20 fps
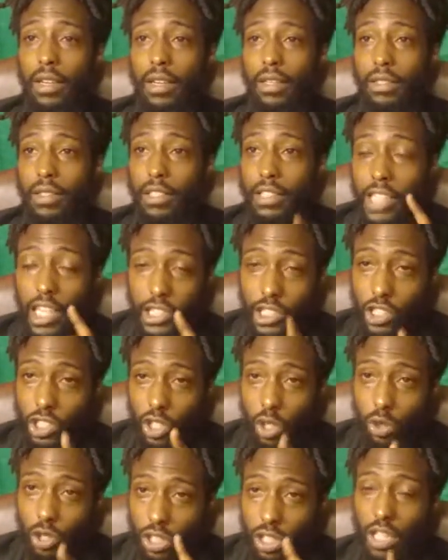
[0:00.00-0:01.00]
The teachers
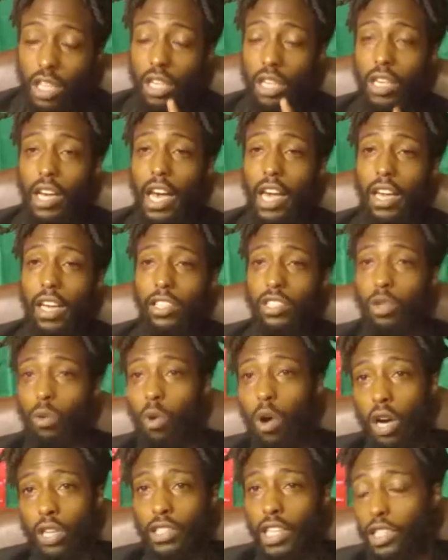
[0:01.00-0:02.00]
you should hate is the
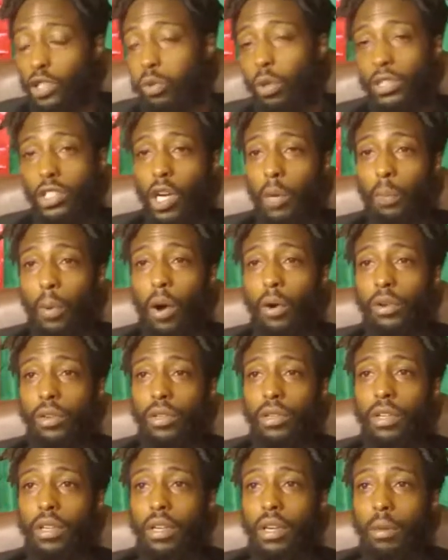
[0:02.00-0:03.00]
ones that switch up on
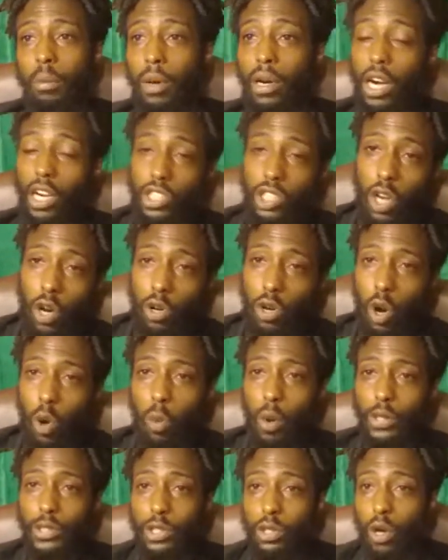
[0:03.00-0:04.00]
you. Because you don't know
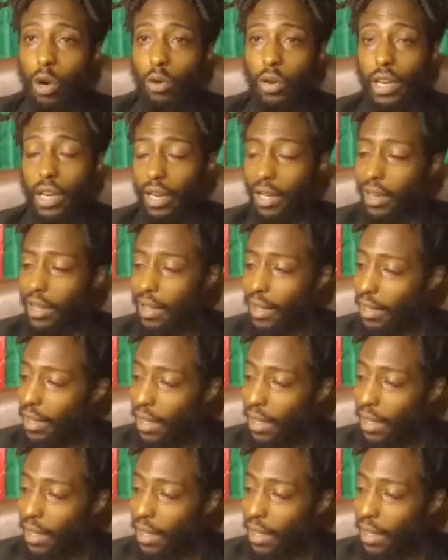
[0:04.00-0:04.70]
what you're going to get.